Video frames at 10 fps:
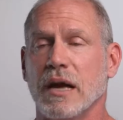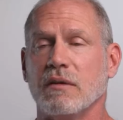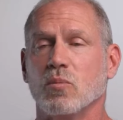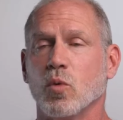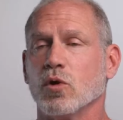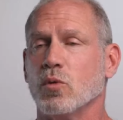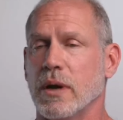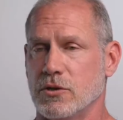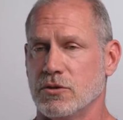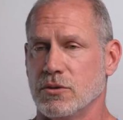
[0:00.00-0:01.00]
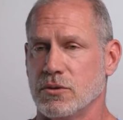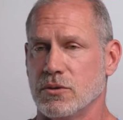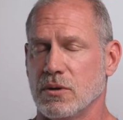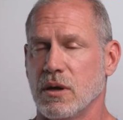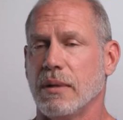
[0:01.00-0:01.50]
you have more
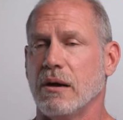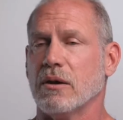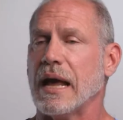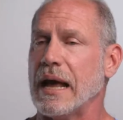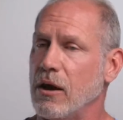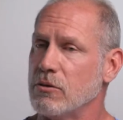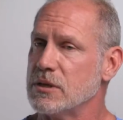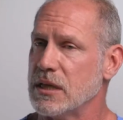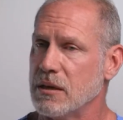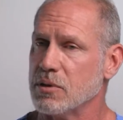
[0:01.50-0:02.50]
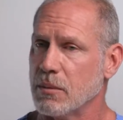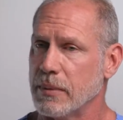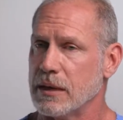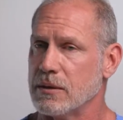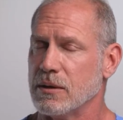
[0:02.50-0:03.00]
questions about how to
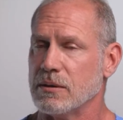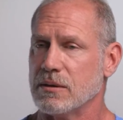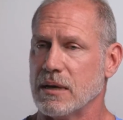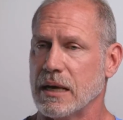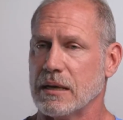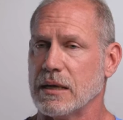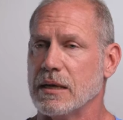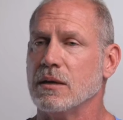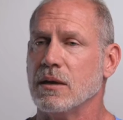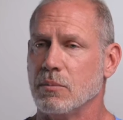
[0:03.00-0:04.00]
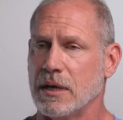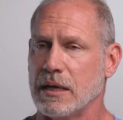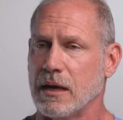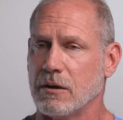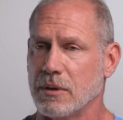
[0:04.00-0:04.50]
implement the Stanley
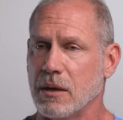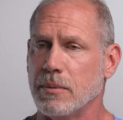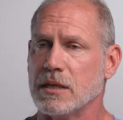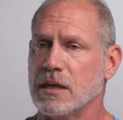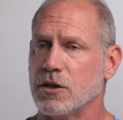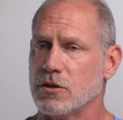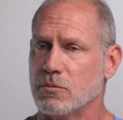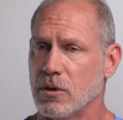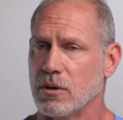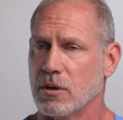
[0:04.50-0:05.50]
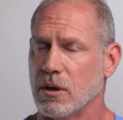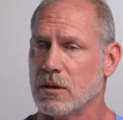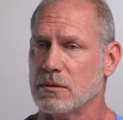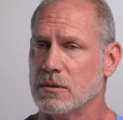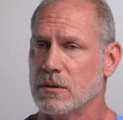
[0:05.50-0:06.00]
Penile Rehabilitation Protocol